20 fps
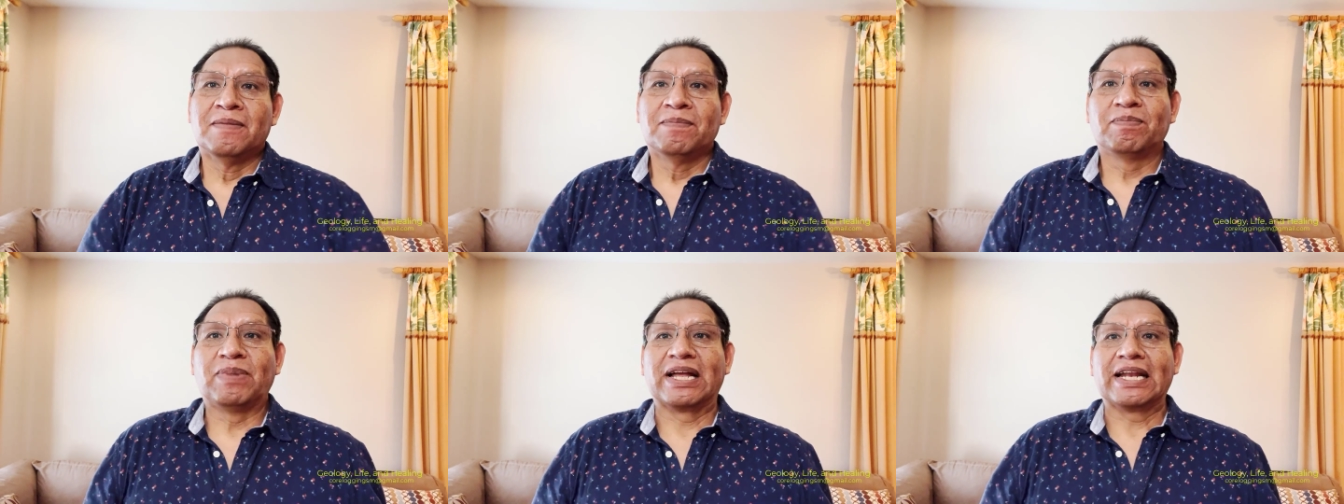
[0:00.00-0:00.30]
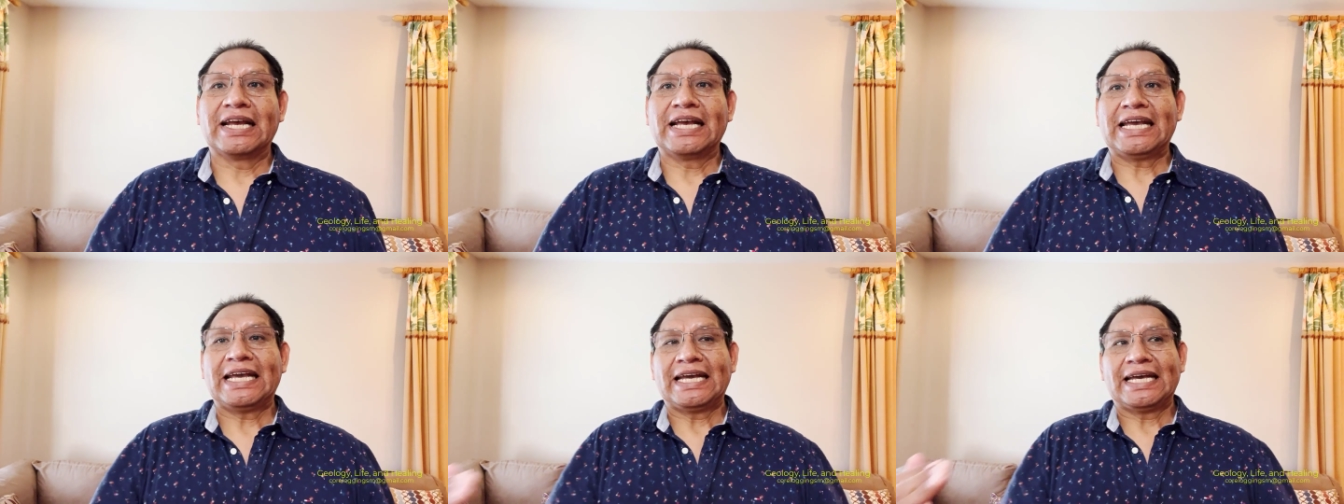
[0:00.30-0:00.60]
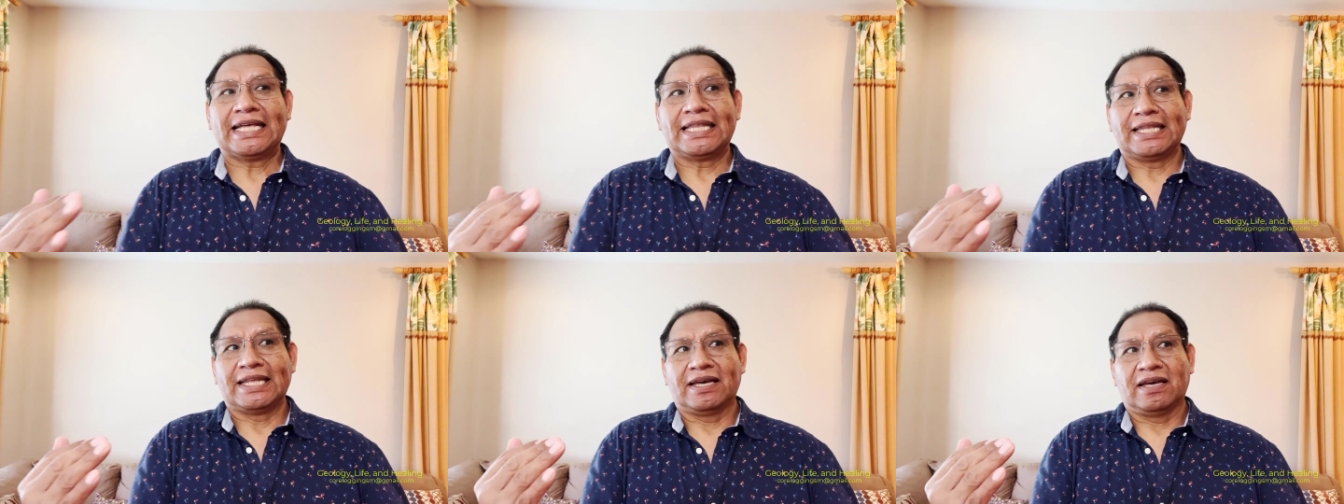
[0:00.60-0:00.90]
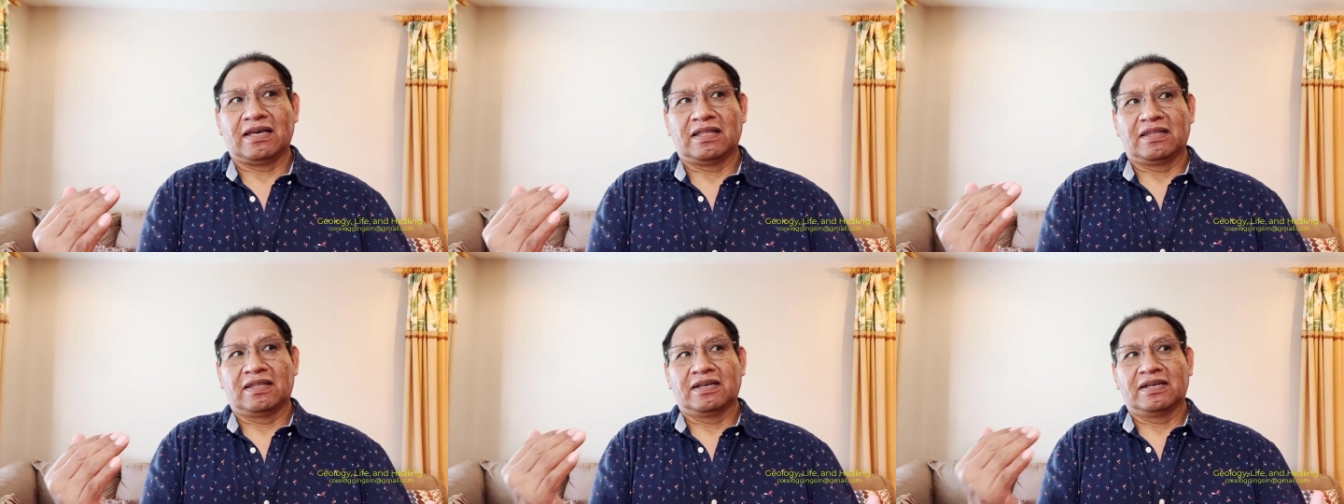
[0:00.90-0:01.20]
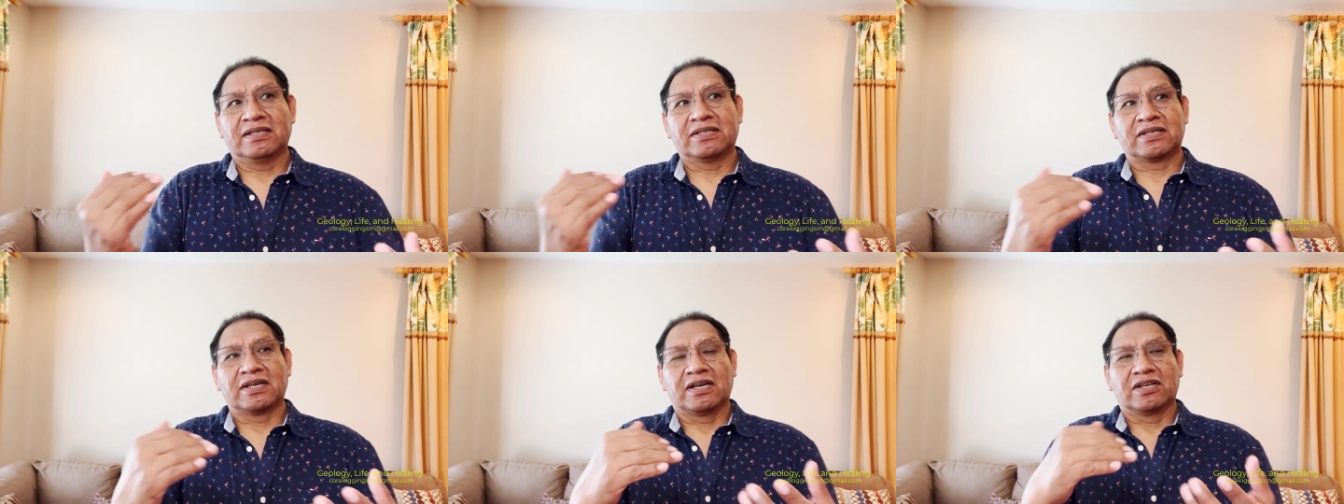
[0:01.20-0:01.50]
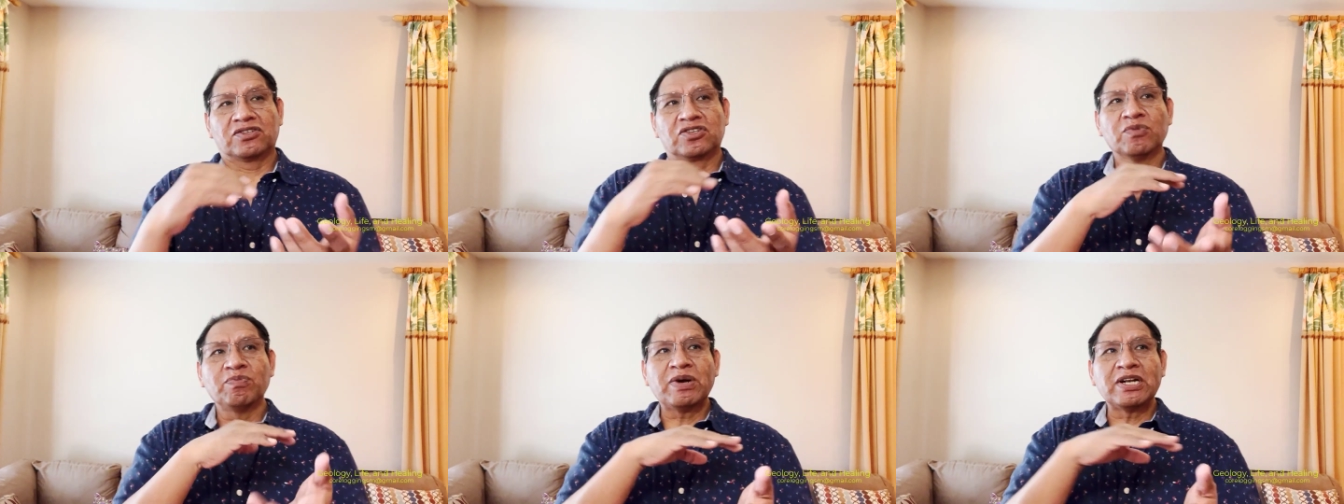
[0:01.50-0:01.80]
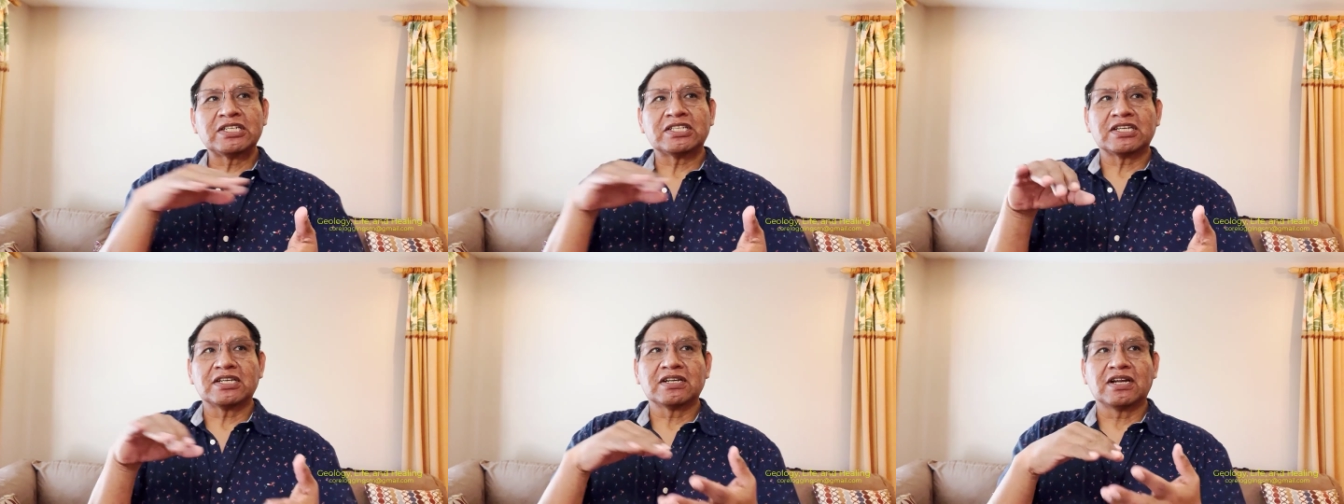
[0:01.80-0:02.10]
But in this
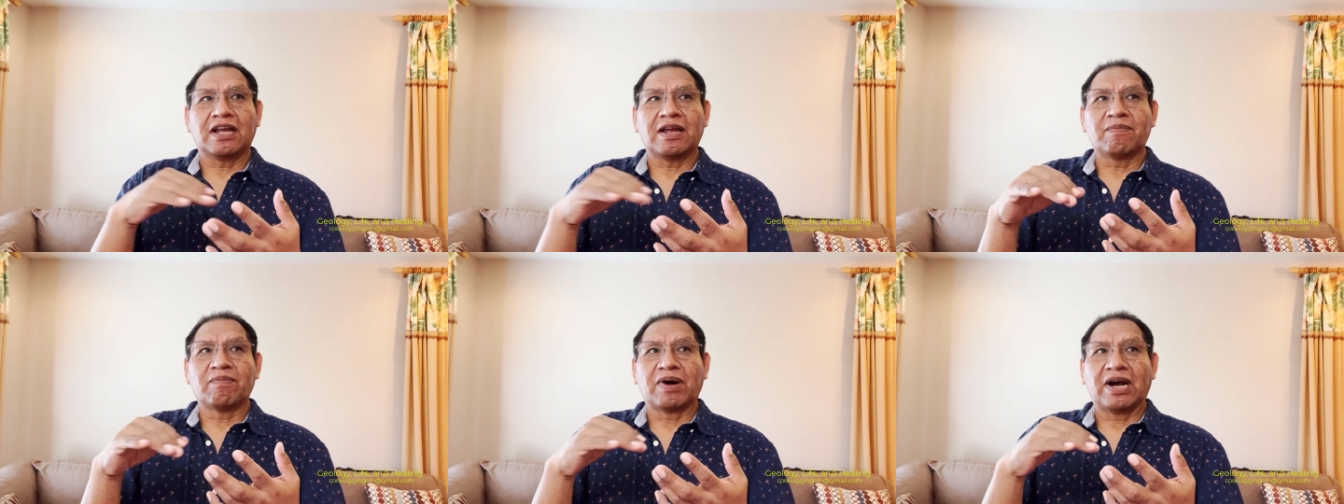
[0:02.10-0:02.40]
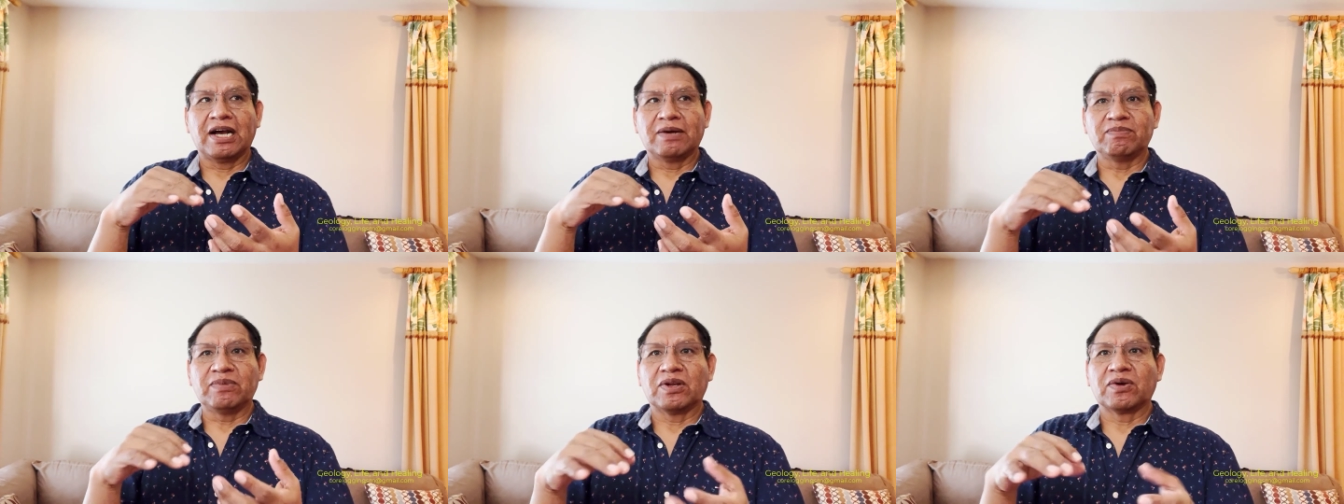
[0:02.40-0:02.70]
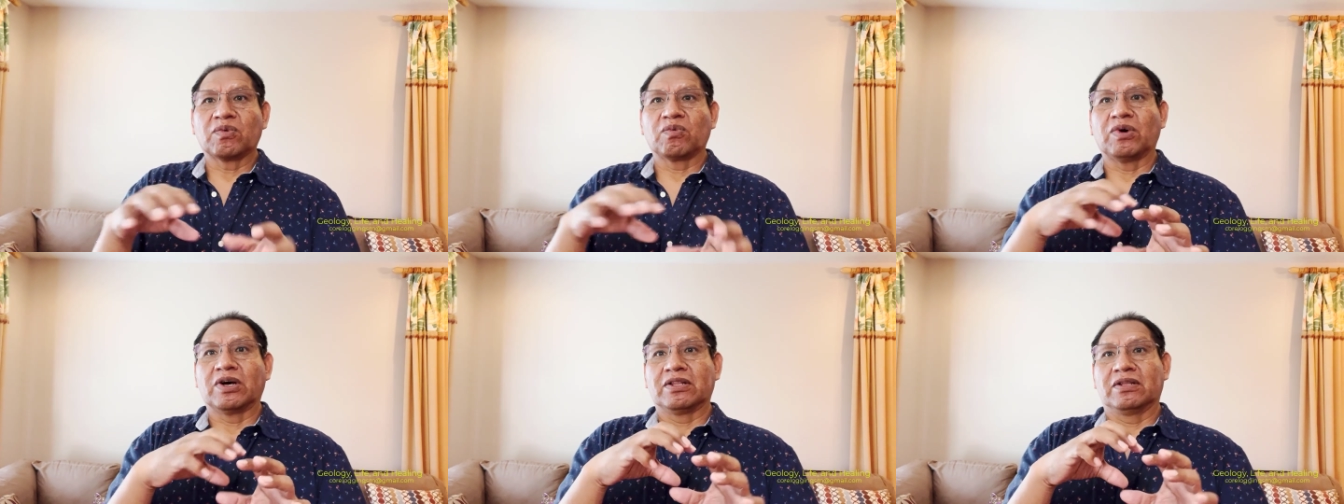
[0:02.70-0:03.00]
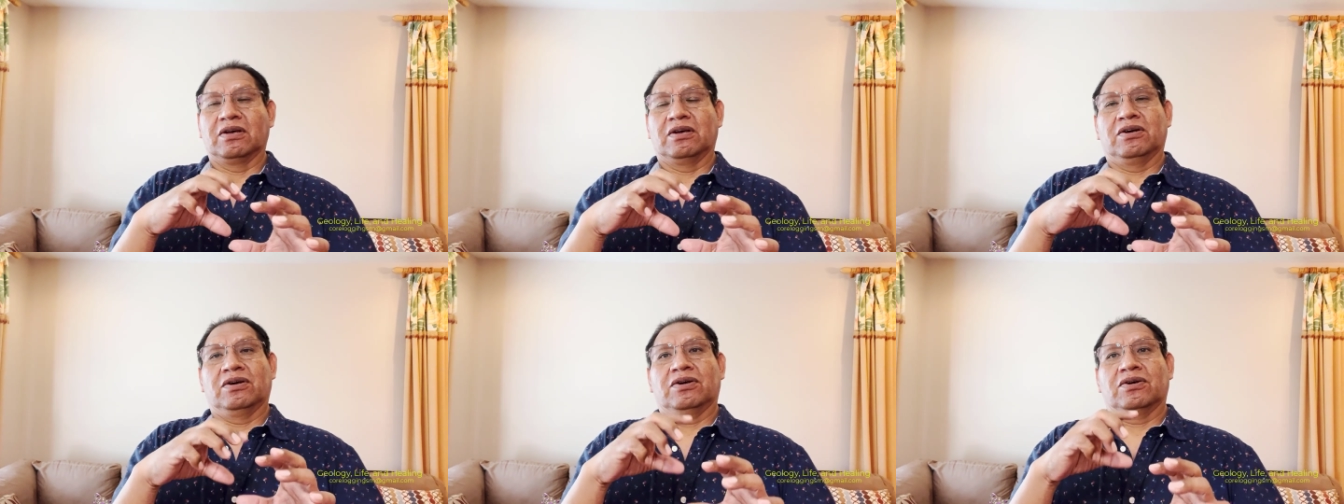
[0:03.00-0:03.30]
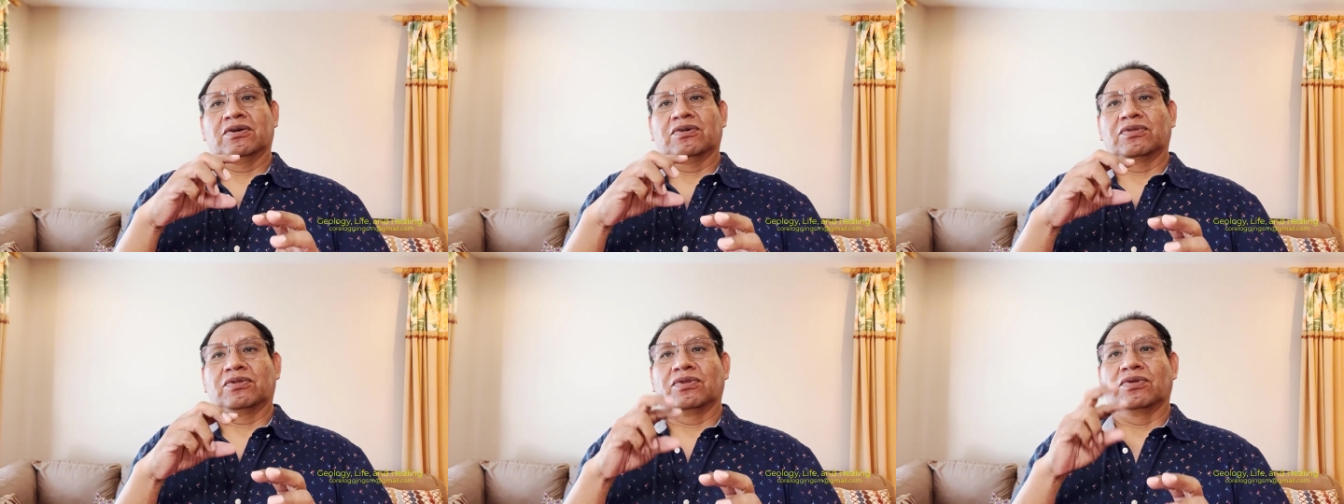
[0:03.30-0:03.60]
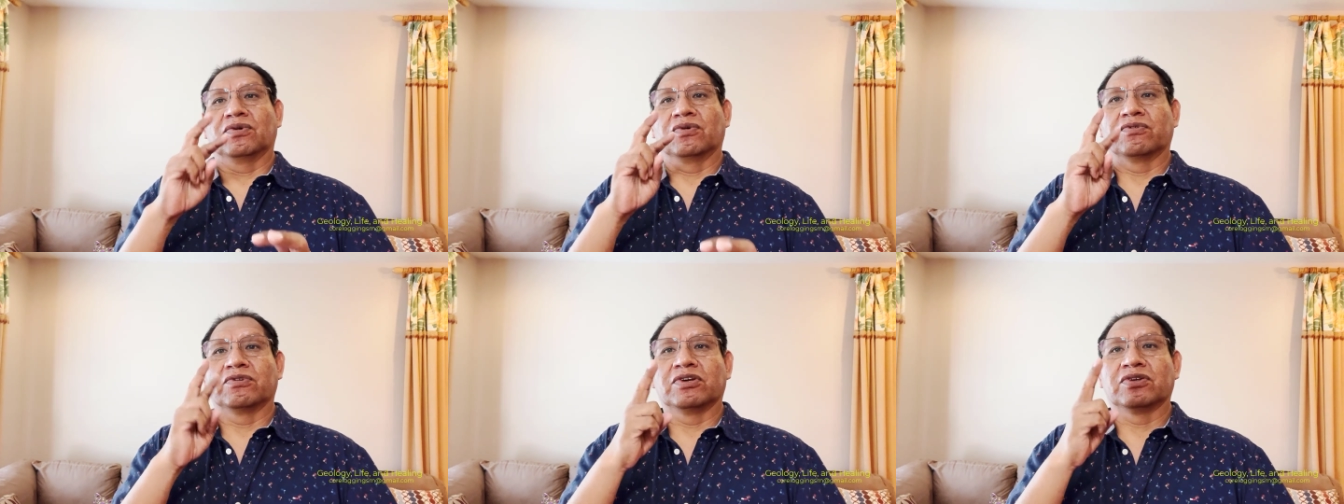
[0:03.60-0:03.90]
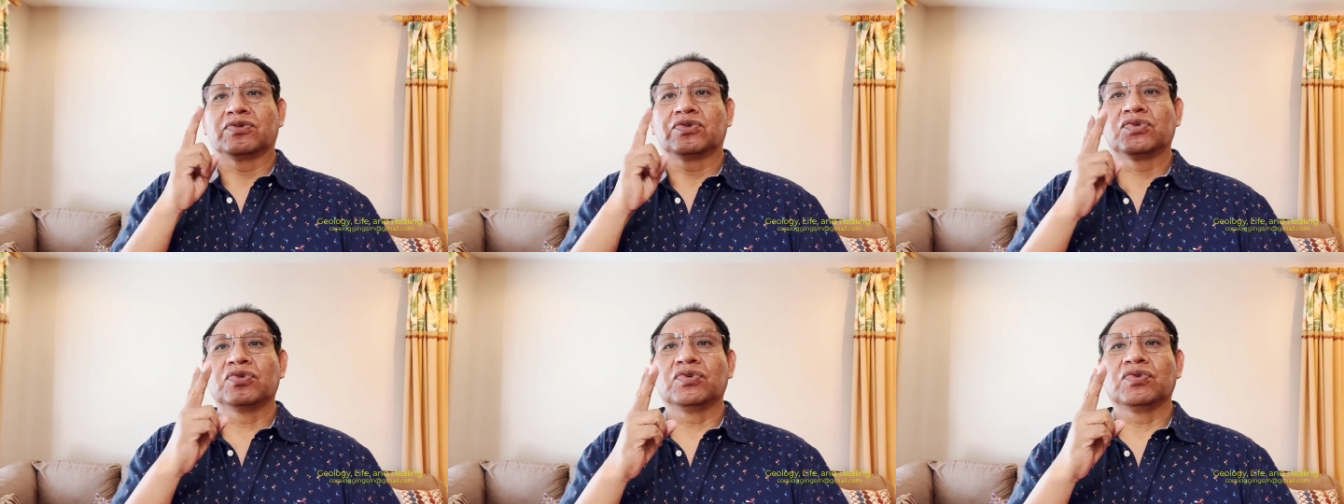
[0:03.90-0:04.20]
supergene environment, one of
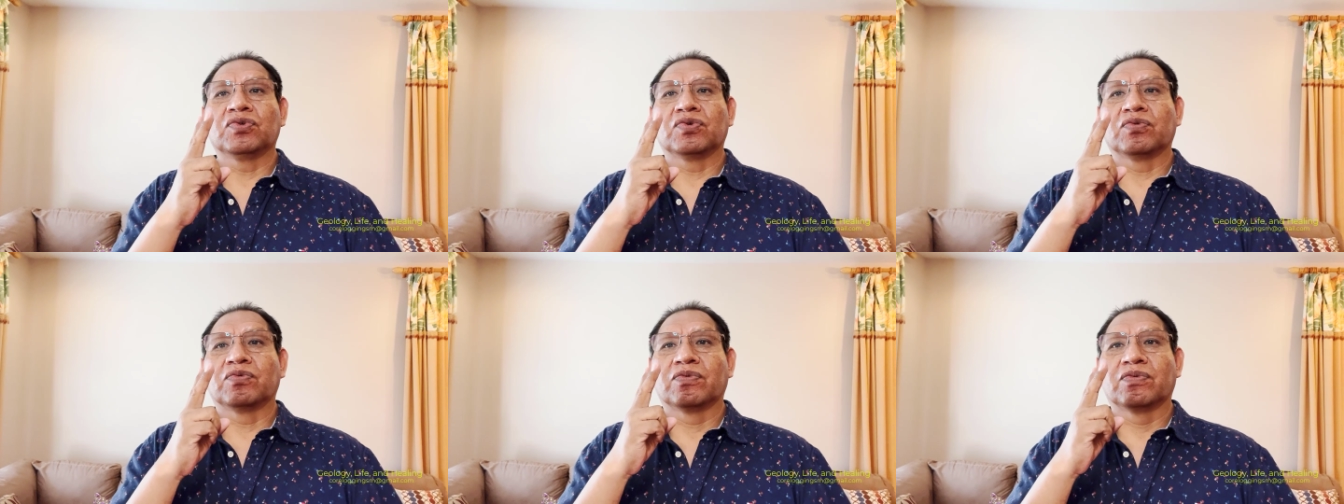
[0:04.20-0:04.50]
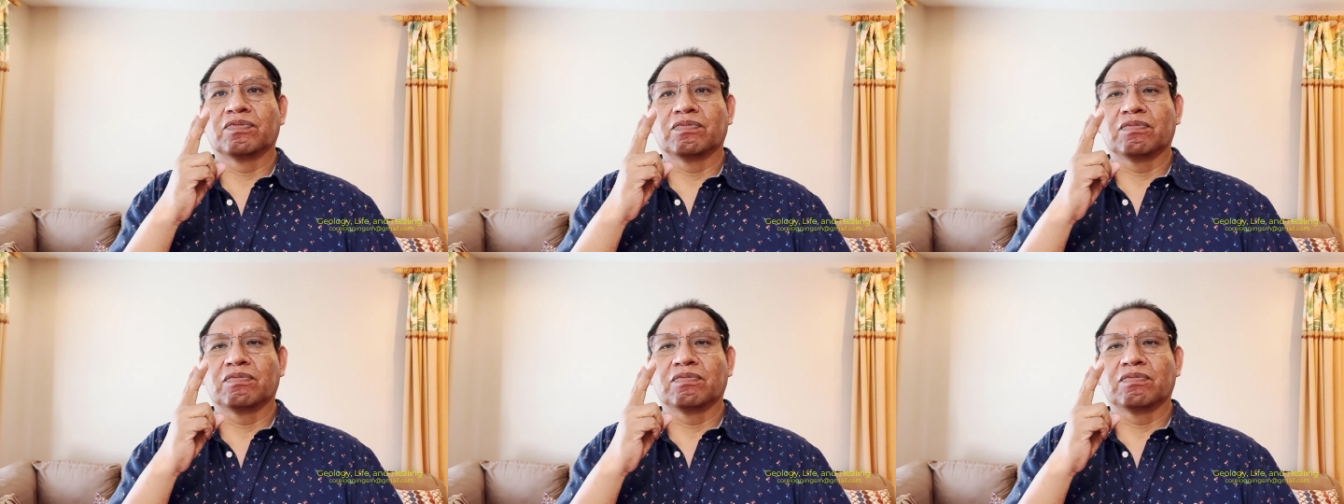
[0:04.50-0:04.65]
the two